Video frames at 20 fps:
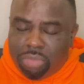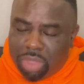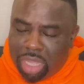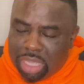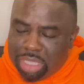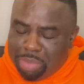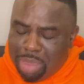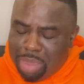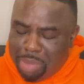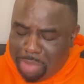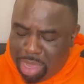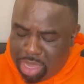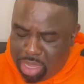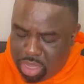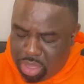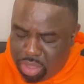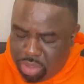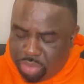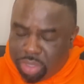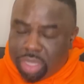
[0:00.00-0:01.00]
Was my mic
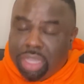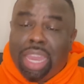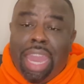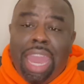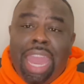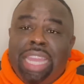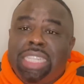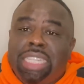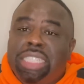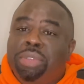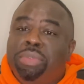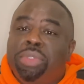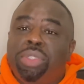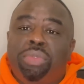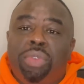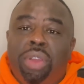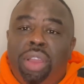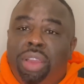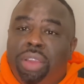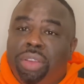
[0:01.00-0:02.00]
on? Yeah, Ashley was
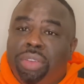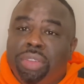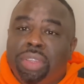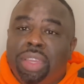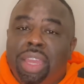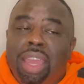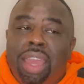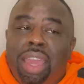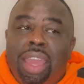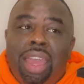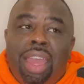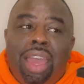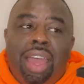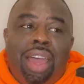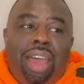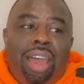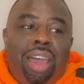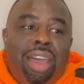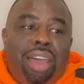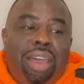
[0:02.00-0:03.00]
wrong.
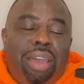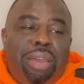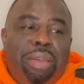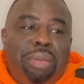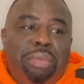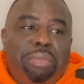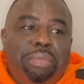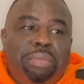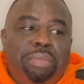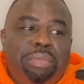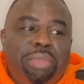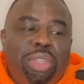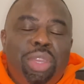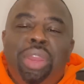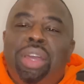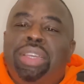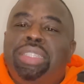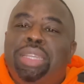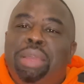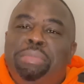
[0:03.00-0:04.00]
You
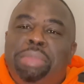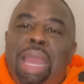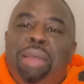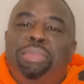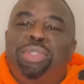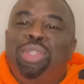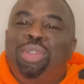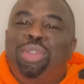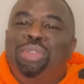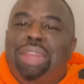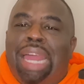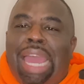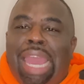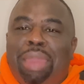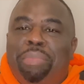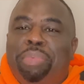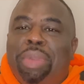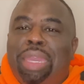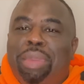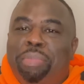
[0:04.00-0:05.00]
know, sometimes when you
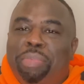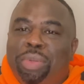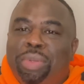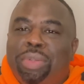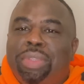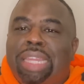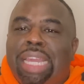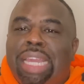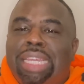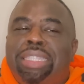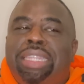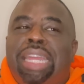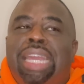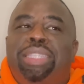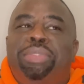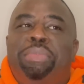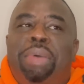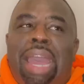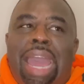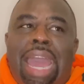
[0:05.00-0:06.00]
like people,
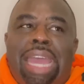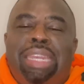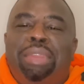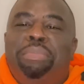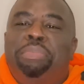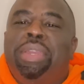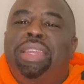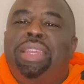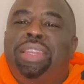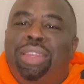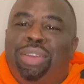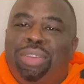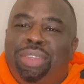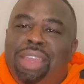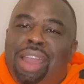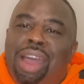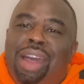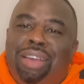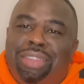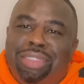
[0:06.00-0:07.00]
that's why I depend on
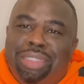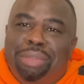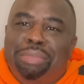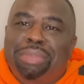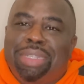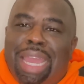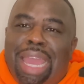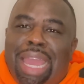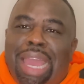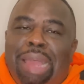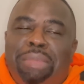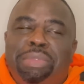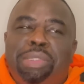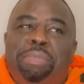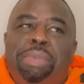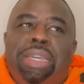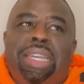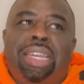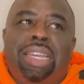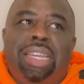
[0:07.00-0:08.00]
y'all sometimes,
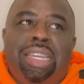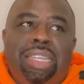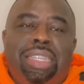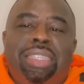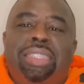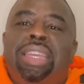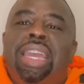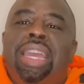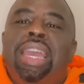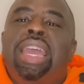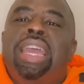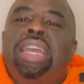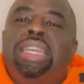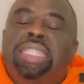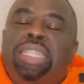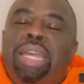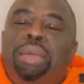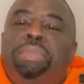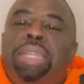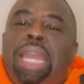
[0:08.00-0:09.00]
because
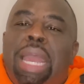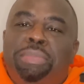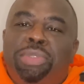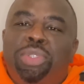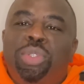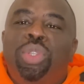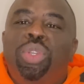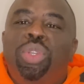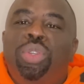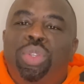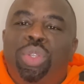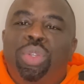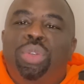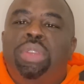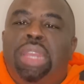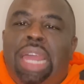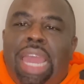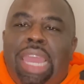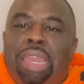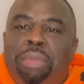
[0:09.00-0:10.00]
sometimes when you do
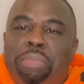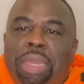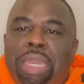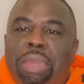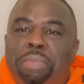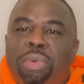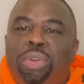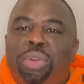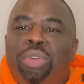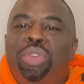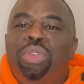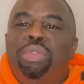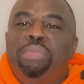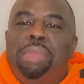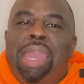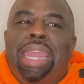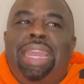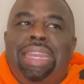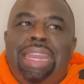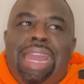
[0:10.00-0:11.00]
like people, you
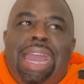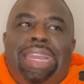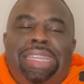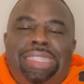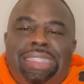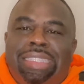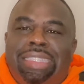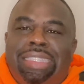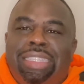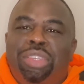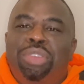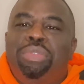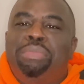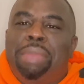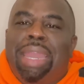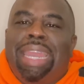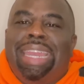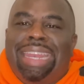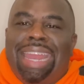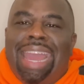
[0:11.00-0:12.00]
may
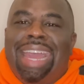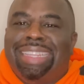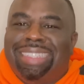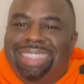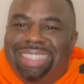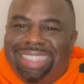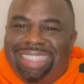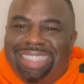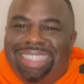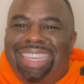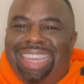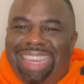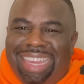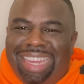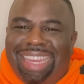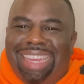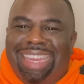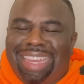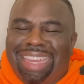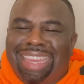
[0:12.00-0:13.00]
not
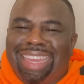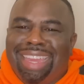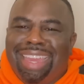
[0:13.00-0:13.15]
see